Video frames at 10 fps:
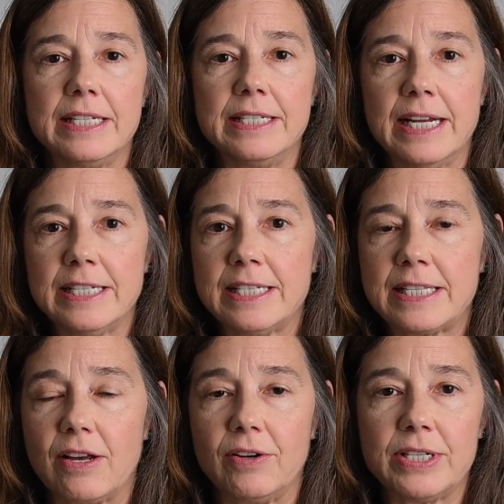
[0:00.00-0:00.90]

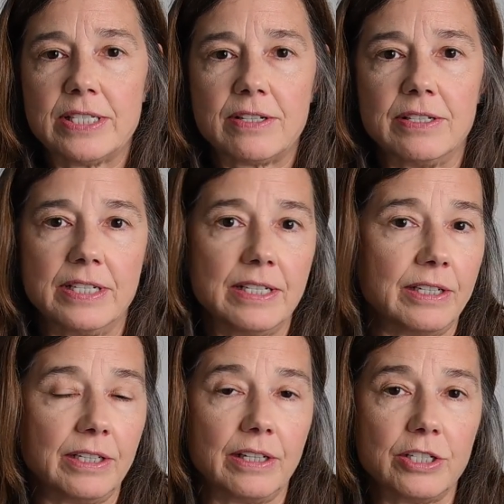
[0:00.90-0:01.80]
Dennis always did
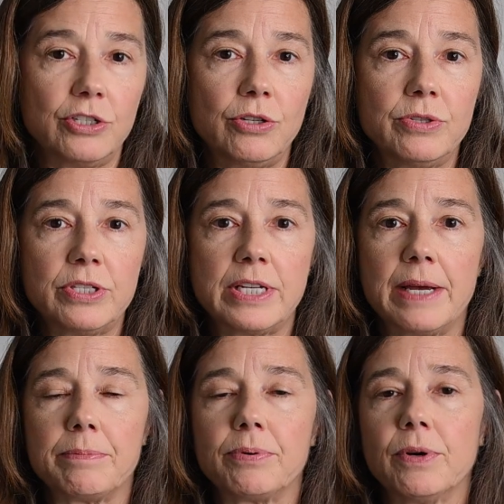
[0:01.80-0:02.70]
a
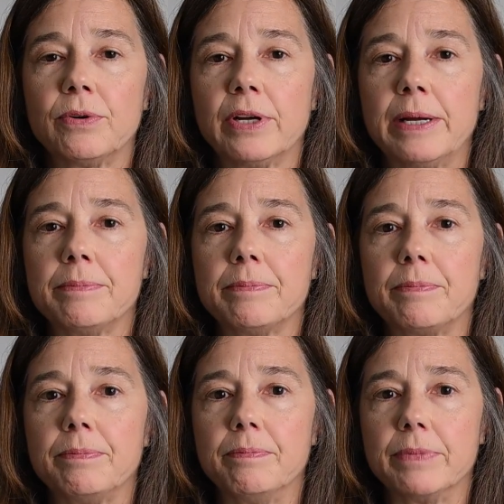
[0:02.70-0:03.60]
two-step program,